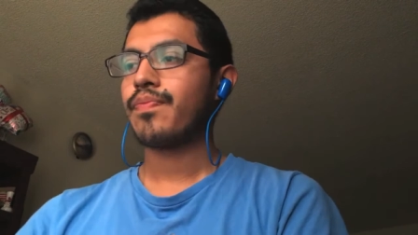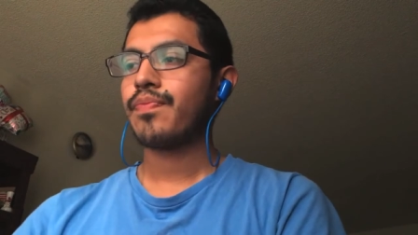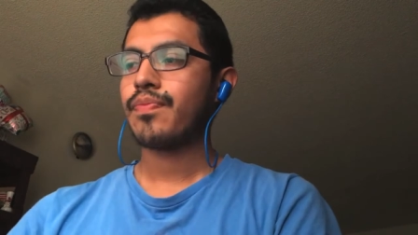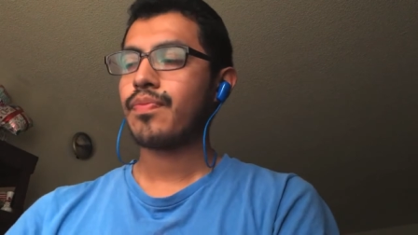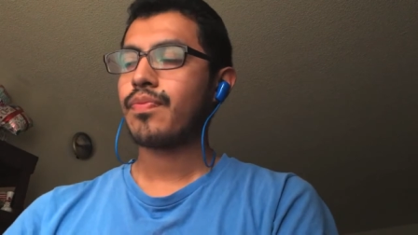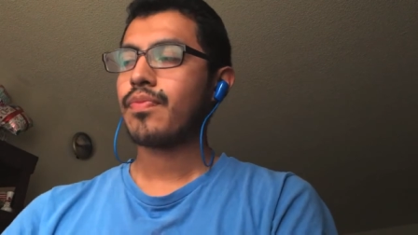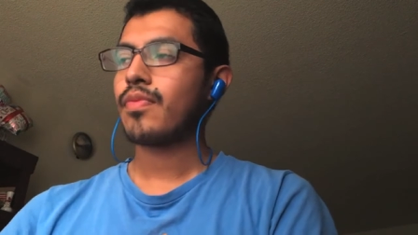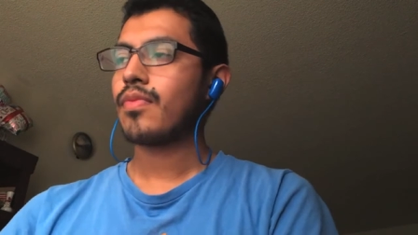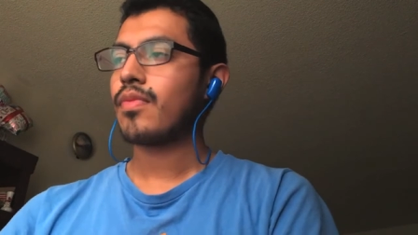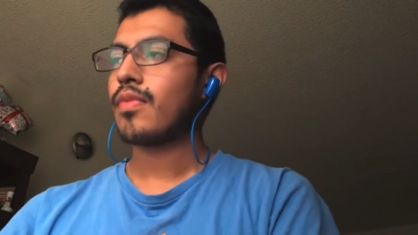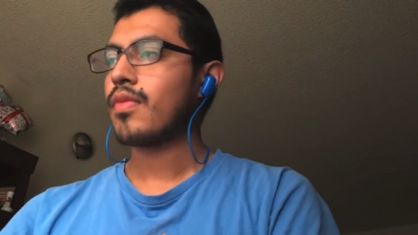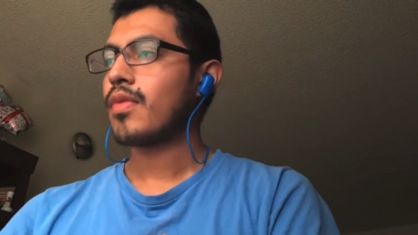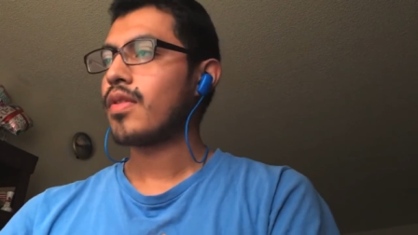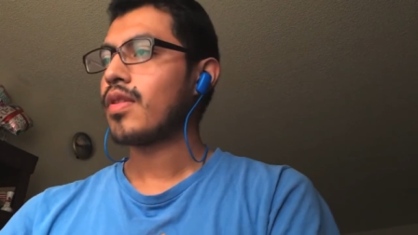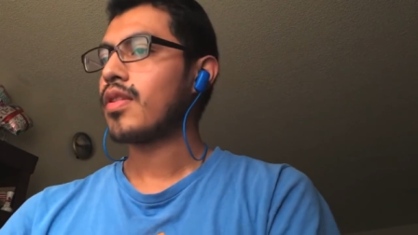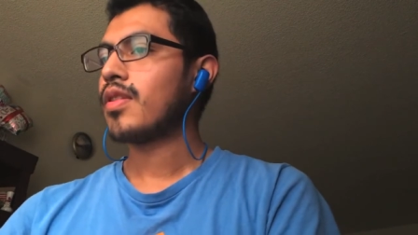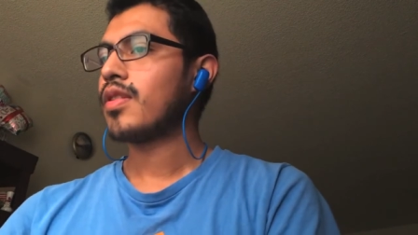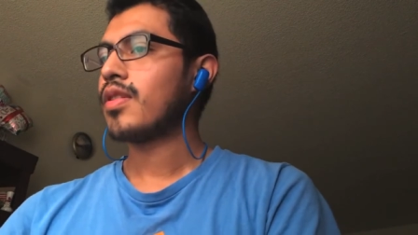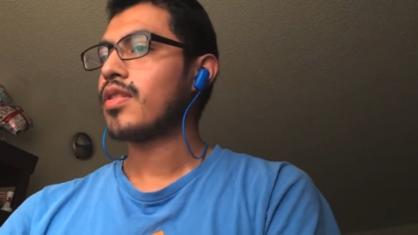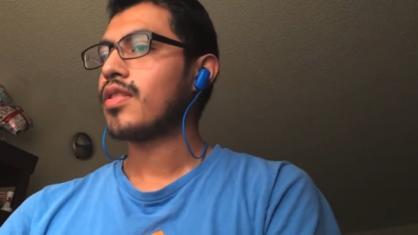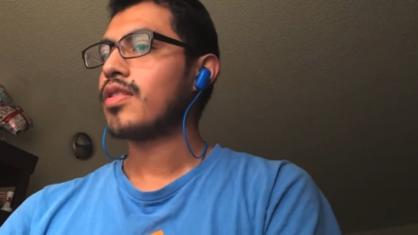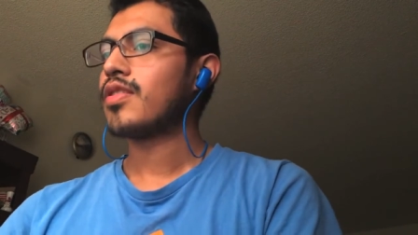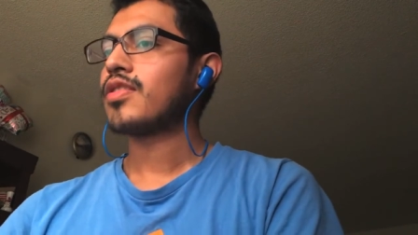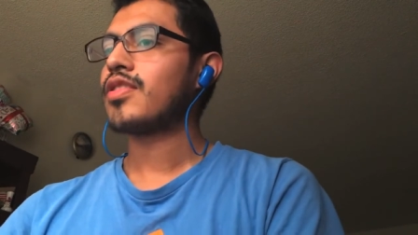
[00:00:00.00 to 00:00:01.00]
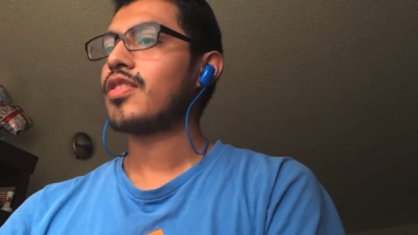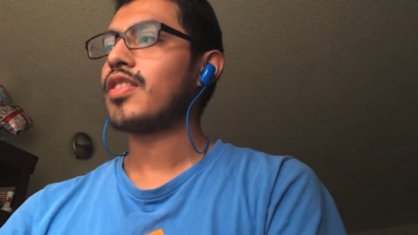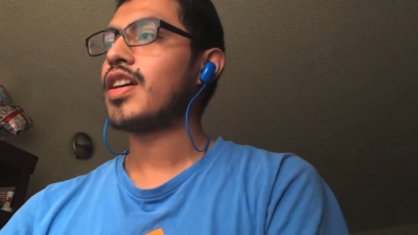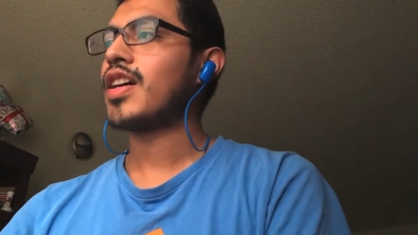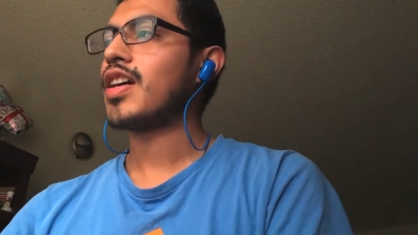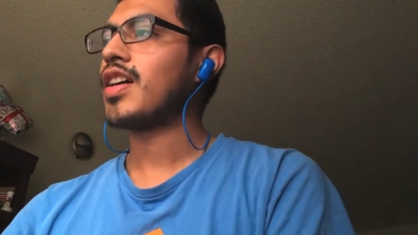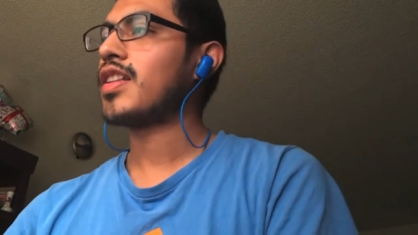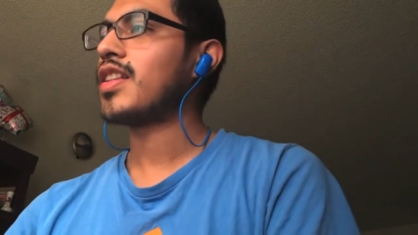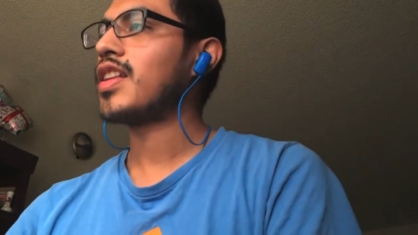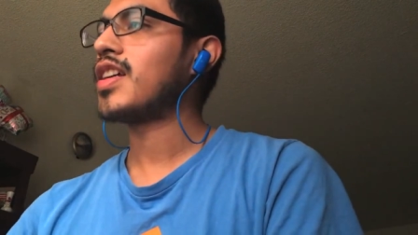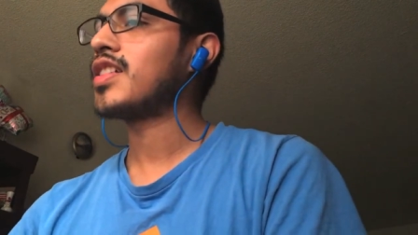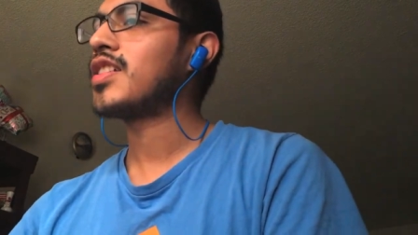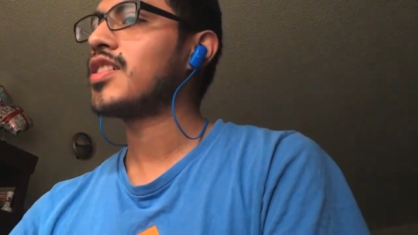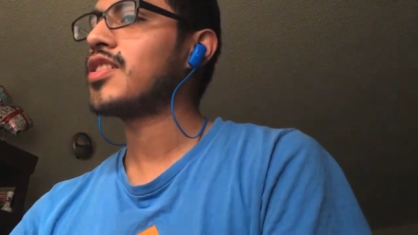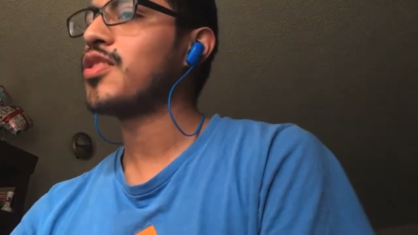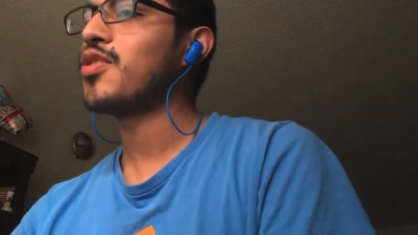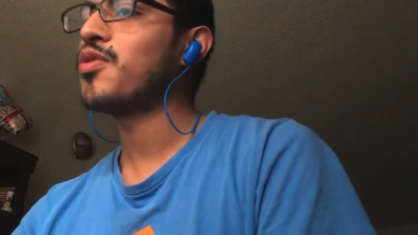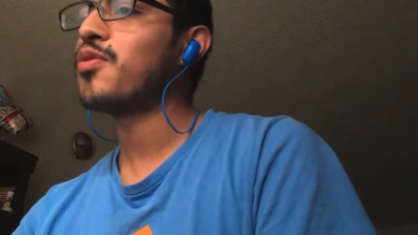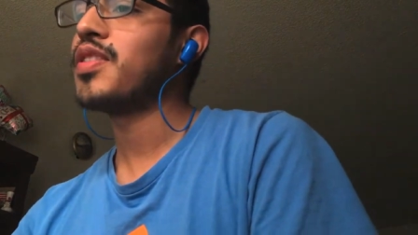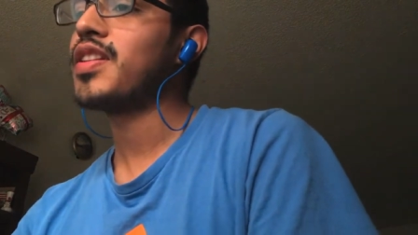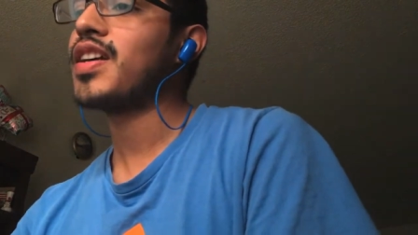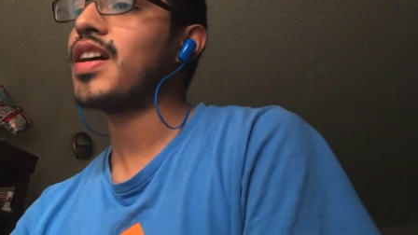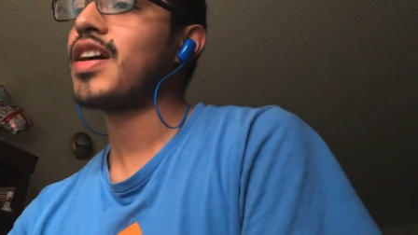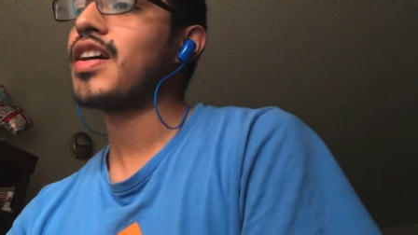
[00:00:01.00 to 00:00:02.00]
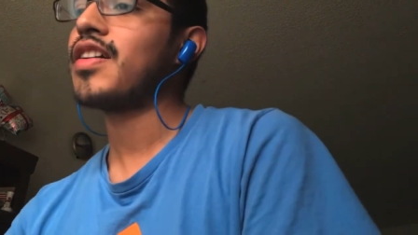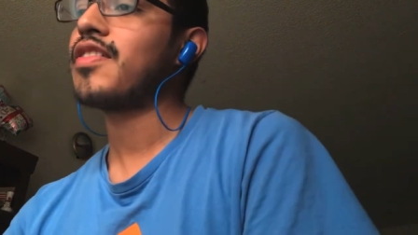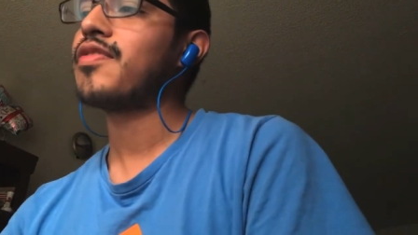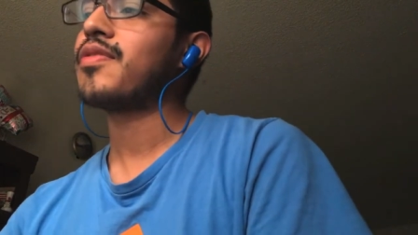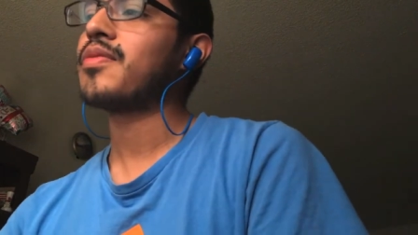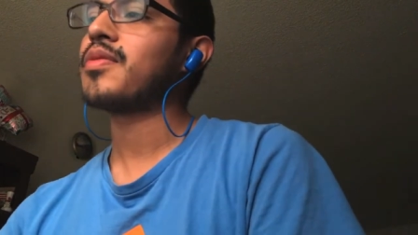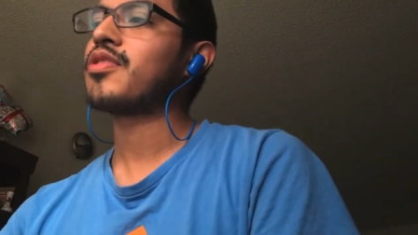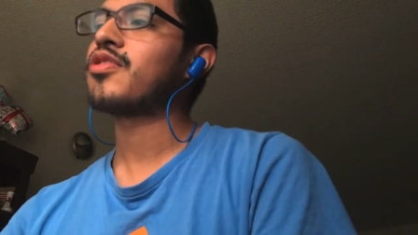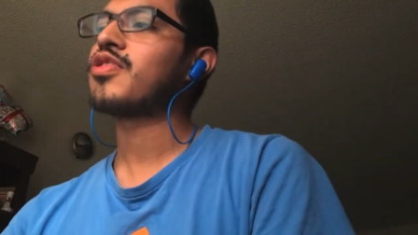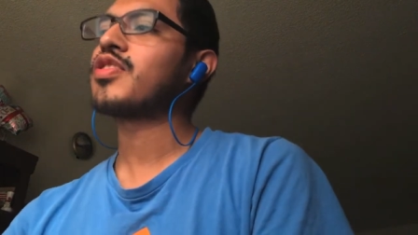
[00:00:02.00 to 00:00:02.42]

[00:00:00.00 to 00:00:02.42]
So that's You and I from Kristen Gray.